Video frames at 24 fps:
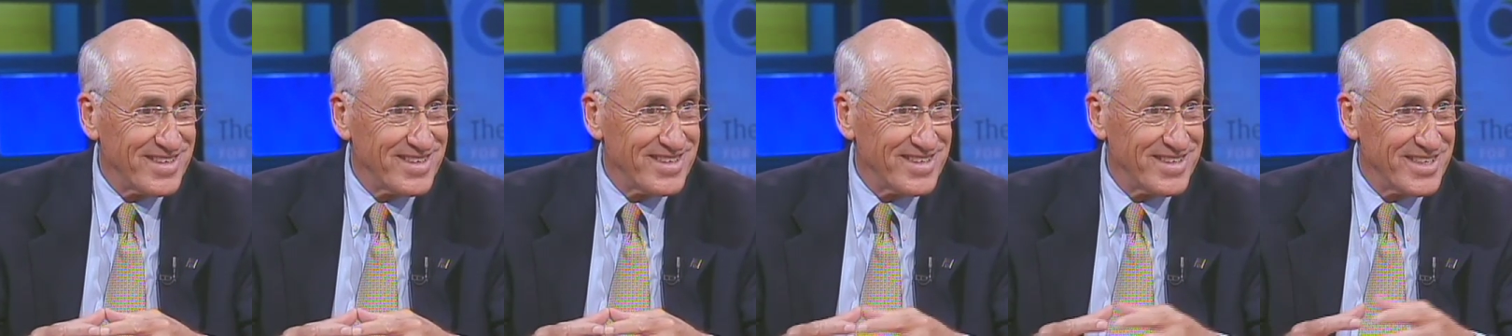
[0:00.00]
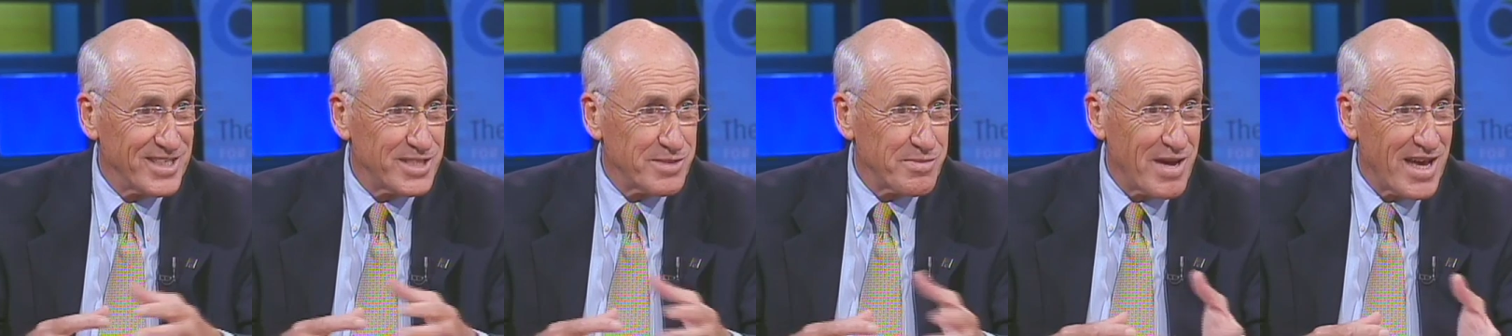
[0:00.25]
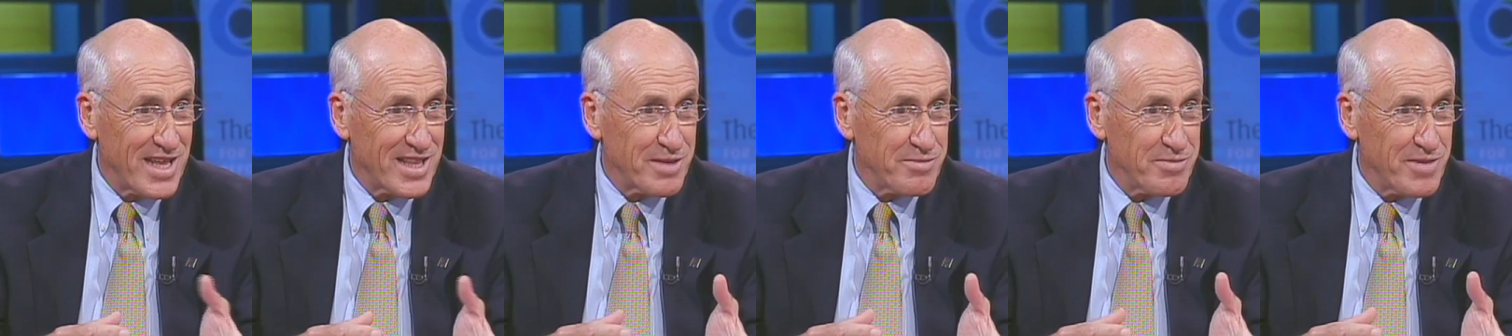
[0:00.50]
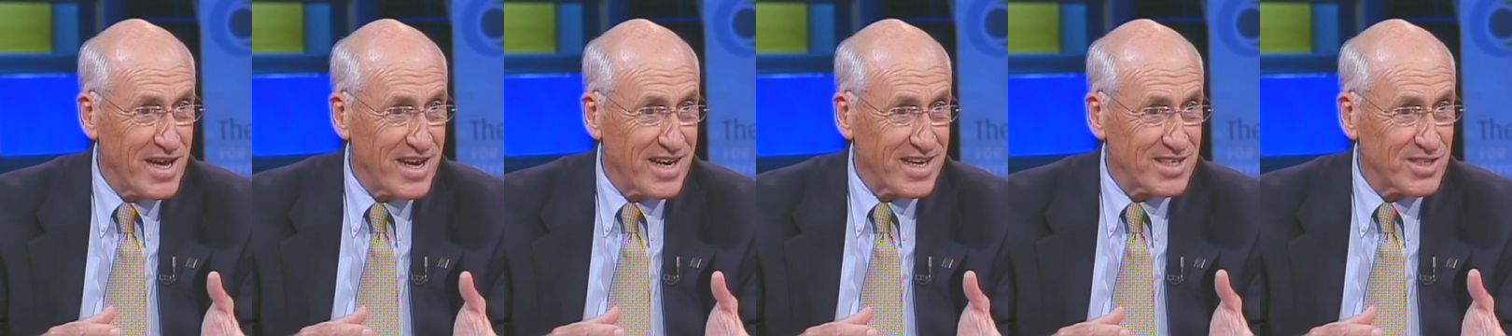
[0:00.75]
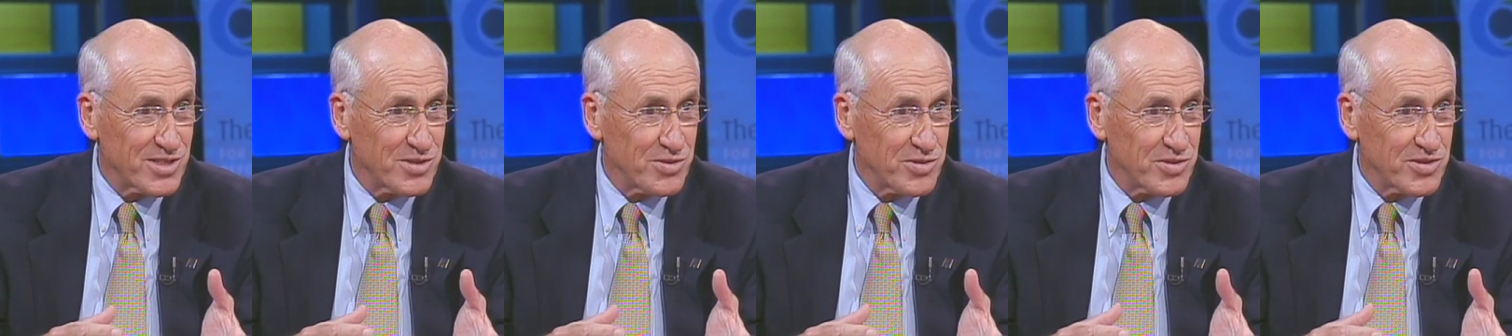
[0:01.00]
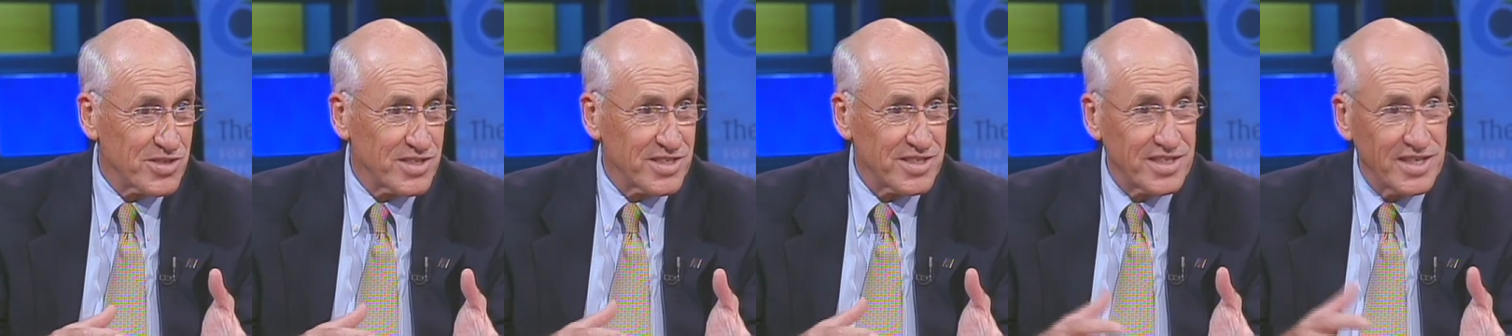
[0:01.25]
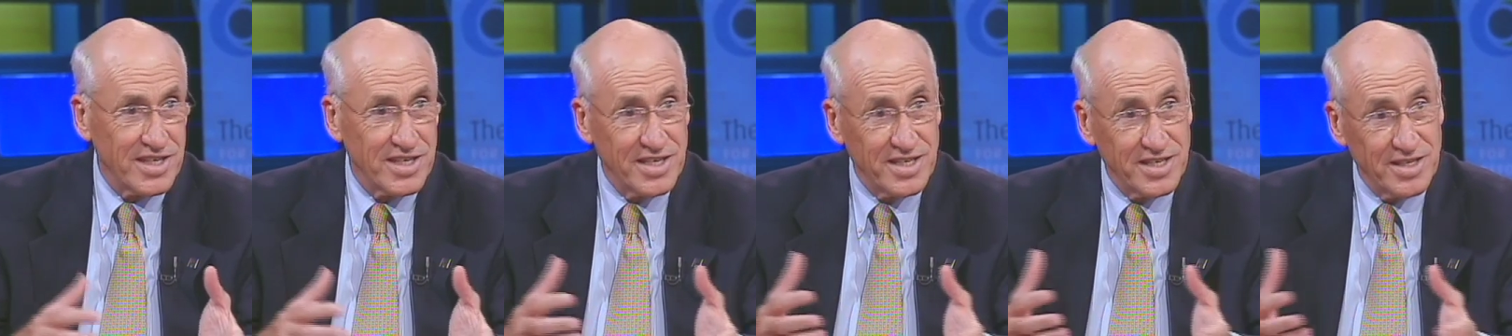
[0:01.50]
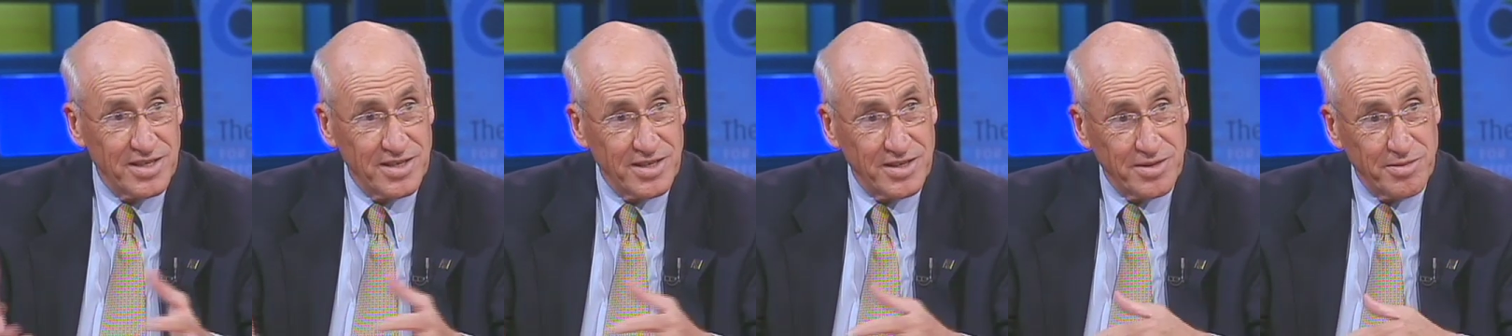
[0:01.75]
these mathematics courses
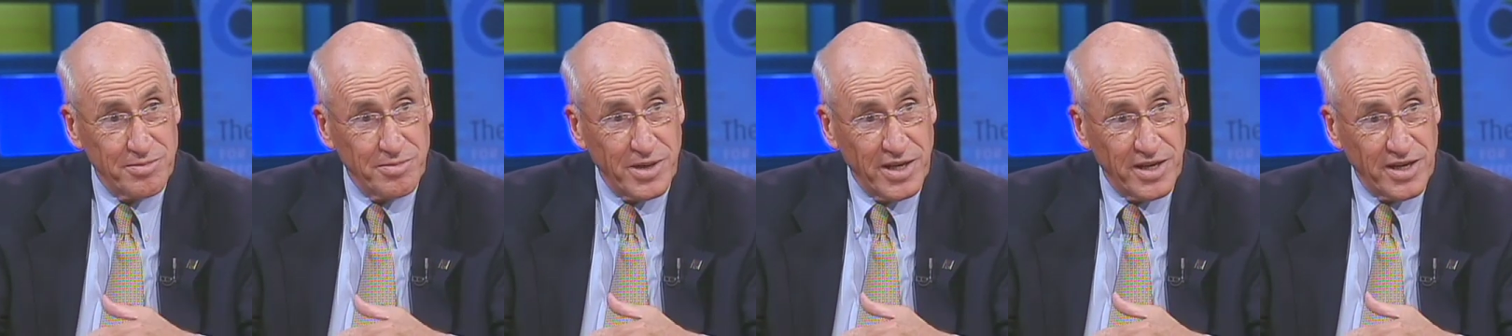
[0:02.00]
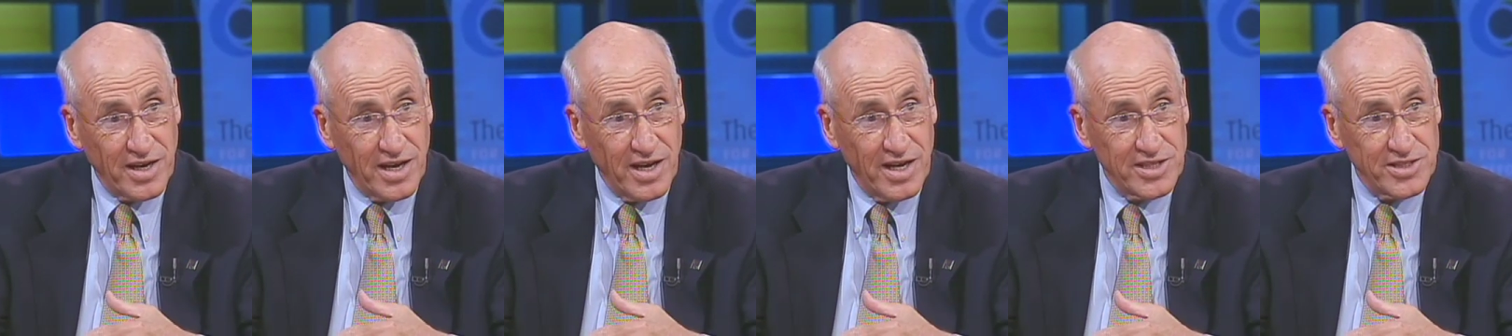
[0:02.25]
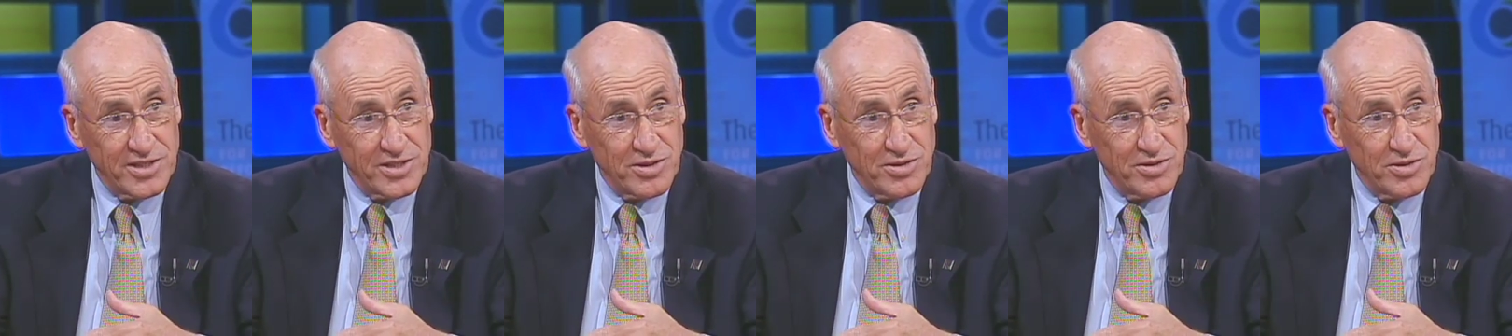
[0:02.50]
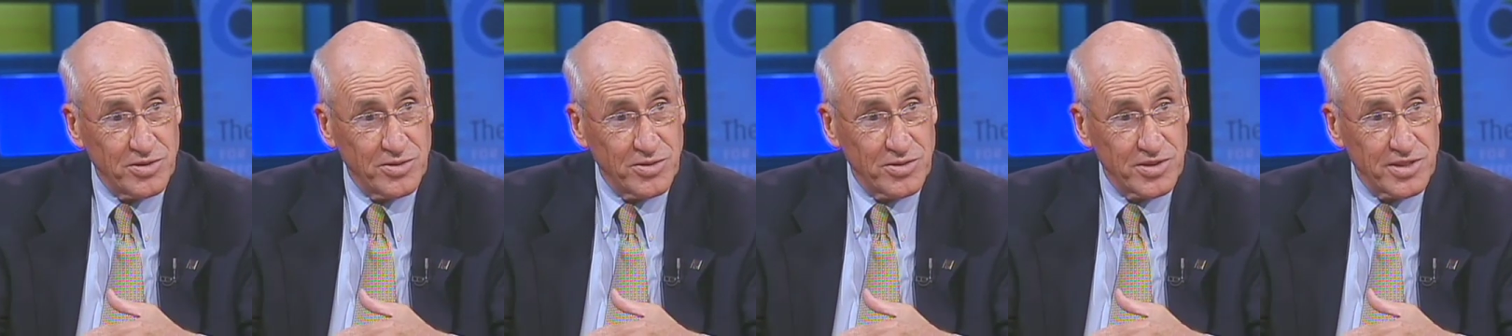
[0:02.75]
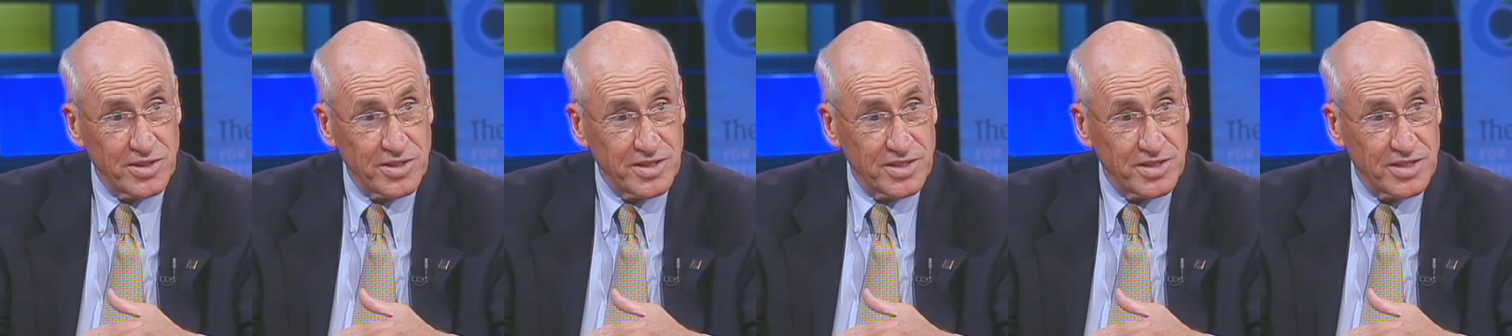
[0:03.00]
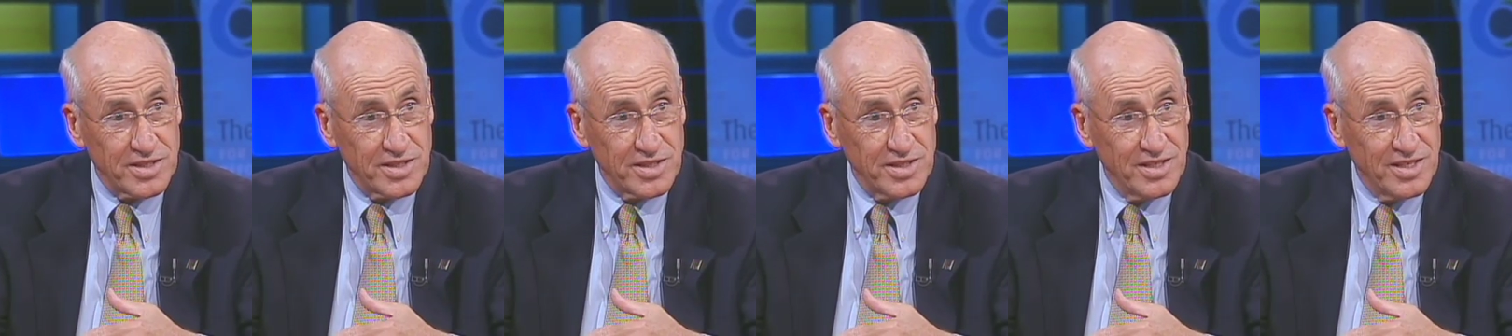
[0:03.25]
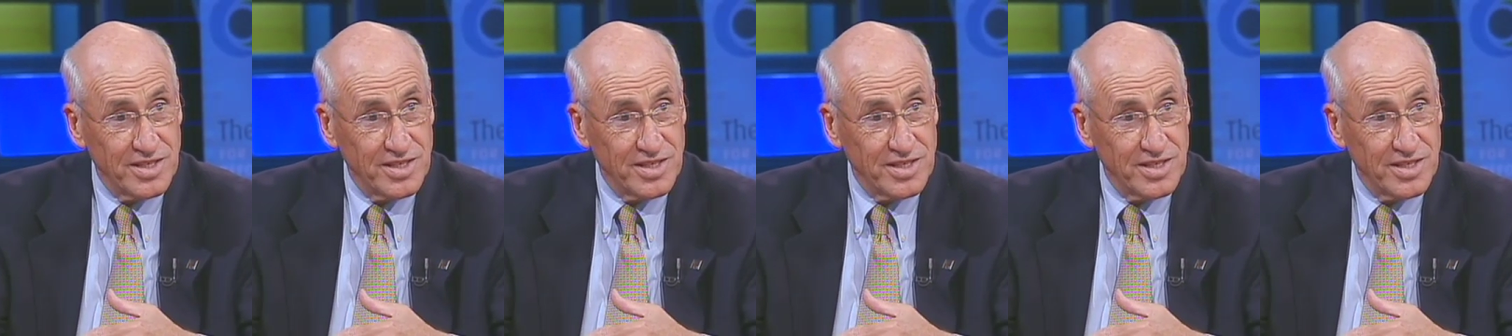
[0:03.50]
and pedagogical courses